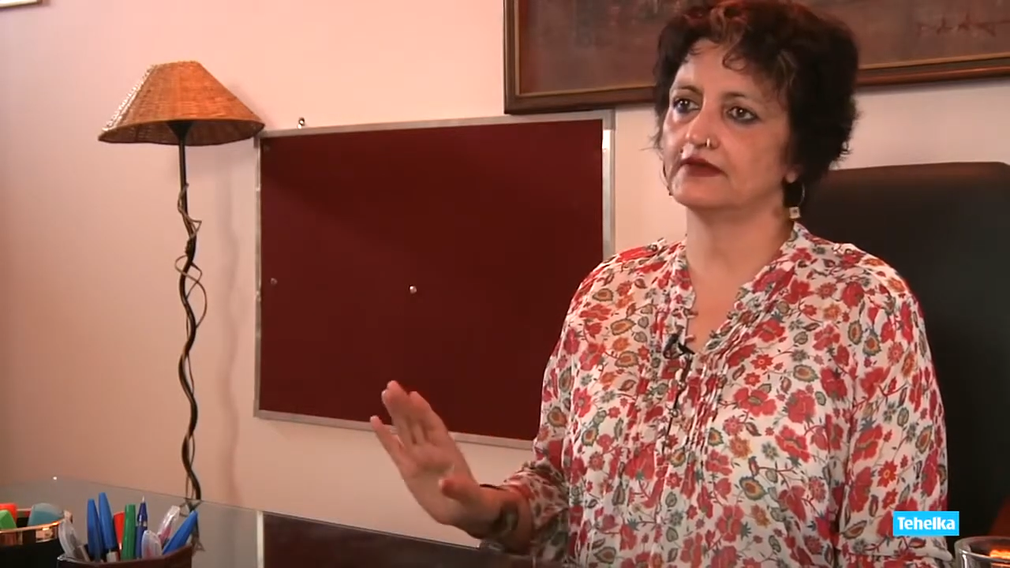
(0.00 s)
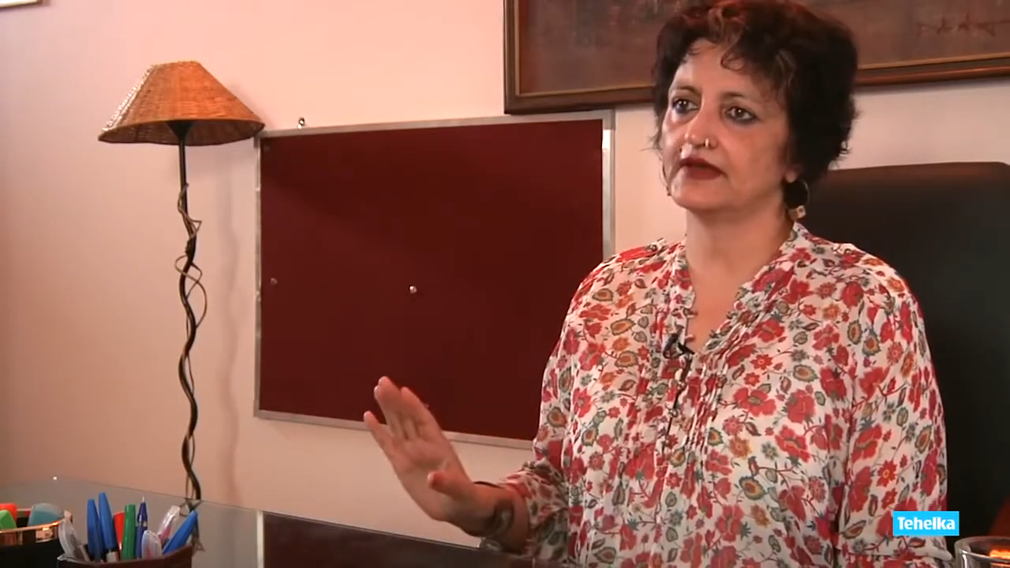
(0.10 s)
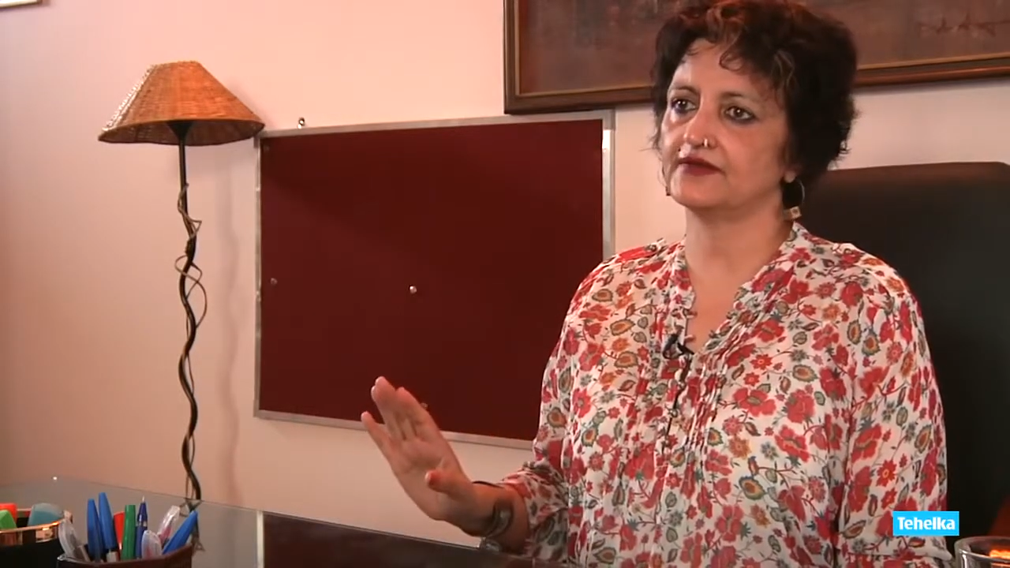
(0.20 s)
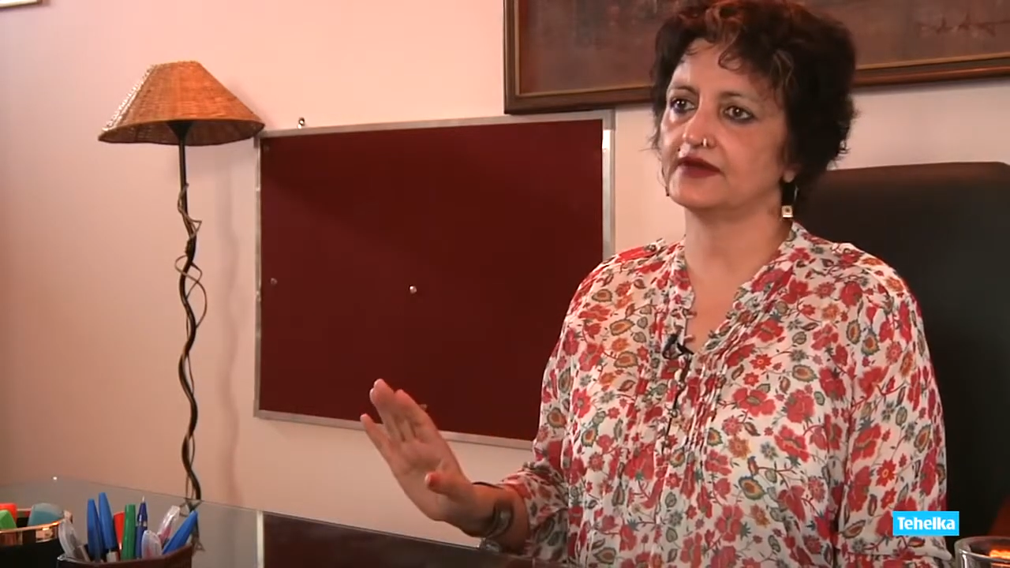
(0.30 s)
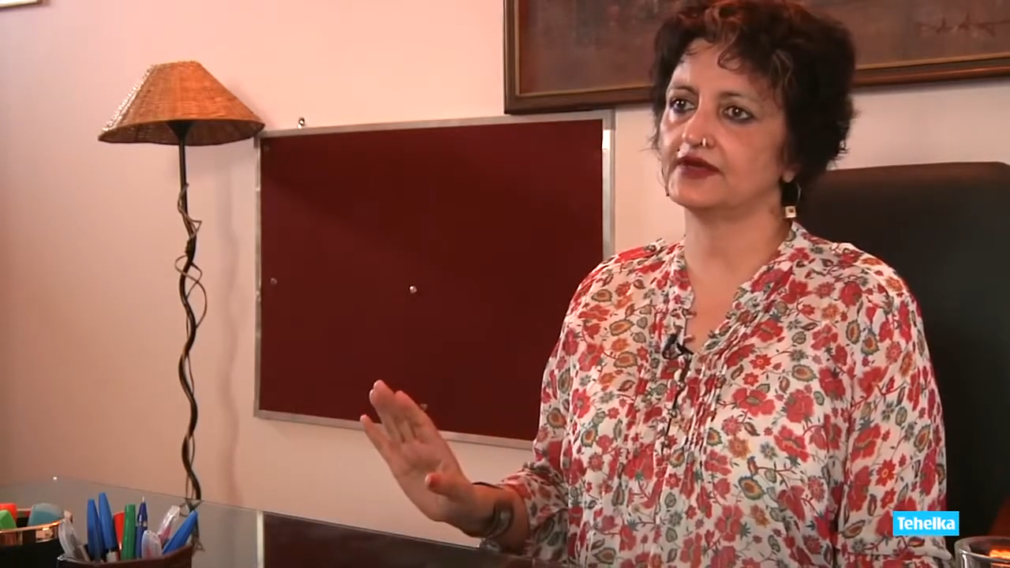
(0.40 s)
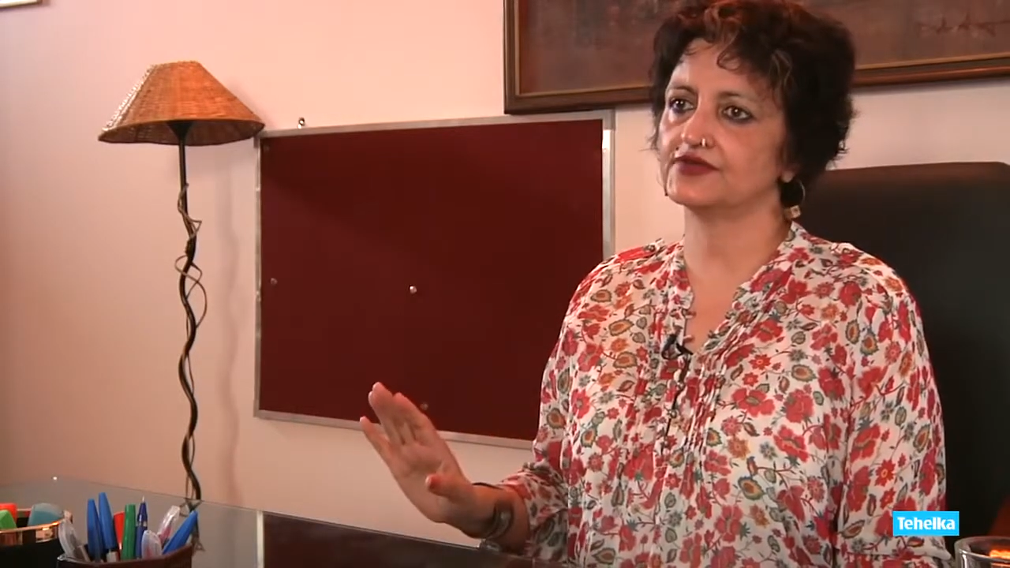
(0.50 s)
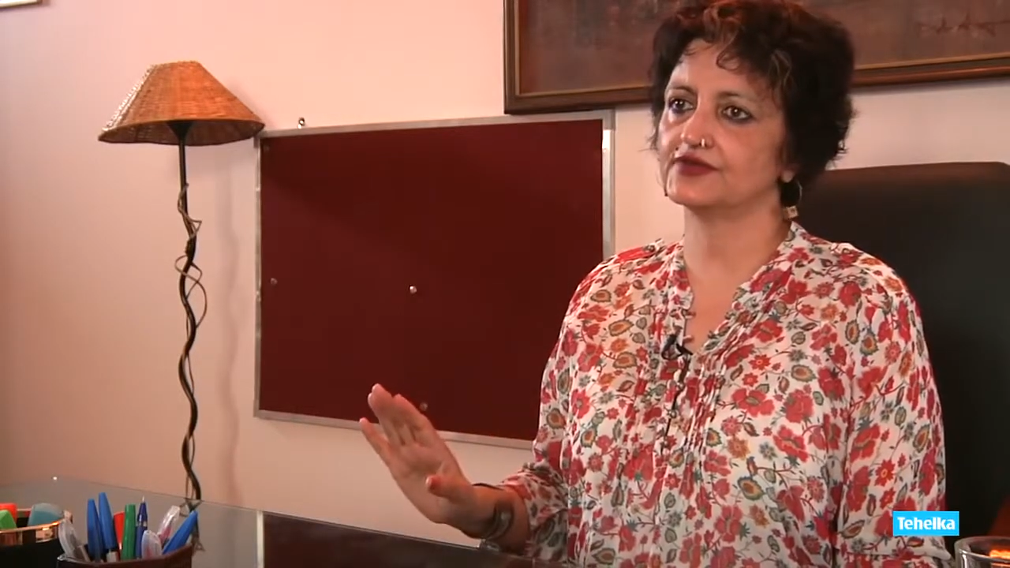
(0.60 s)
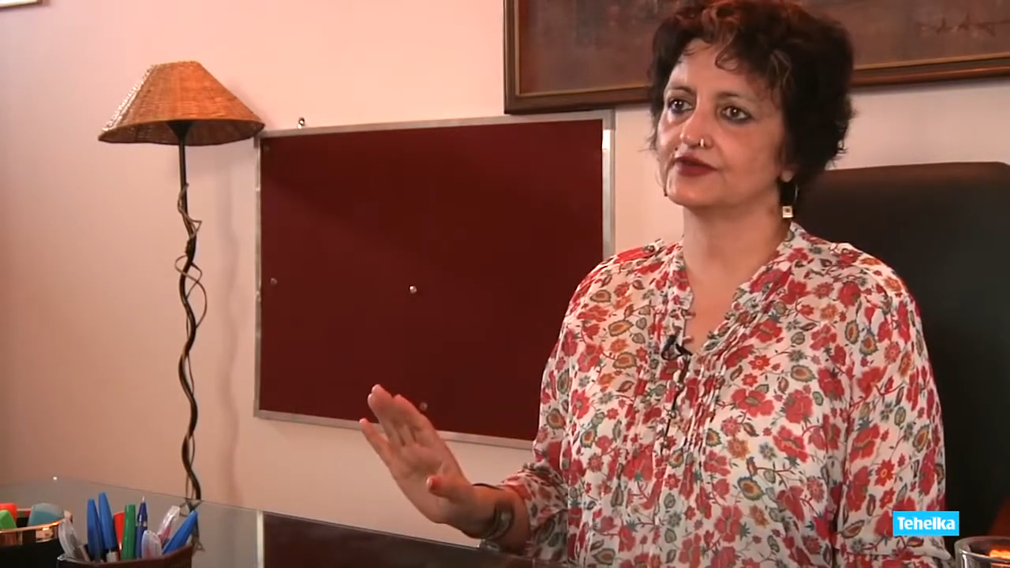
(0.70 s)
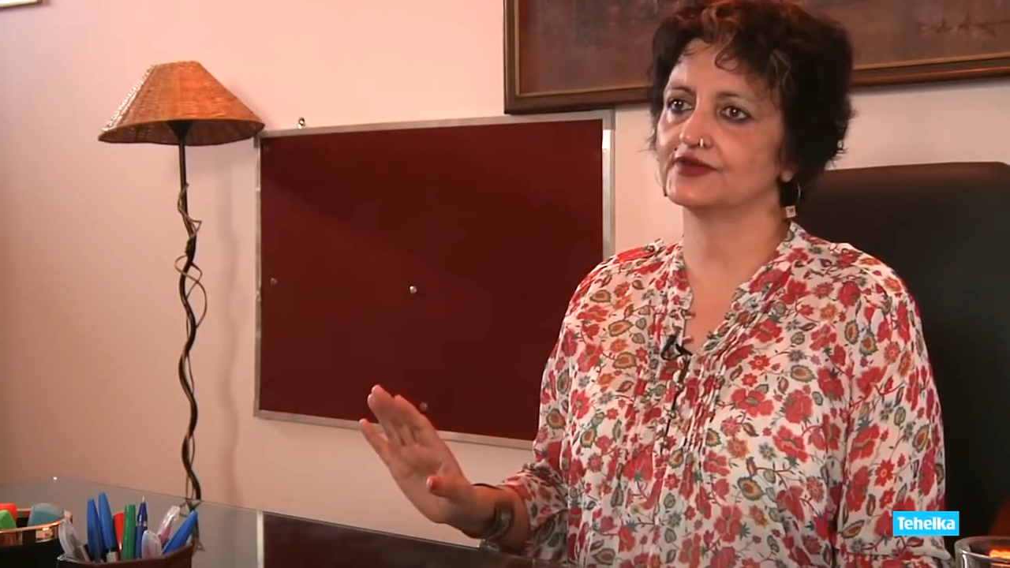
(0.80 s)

that village.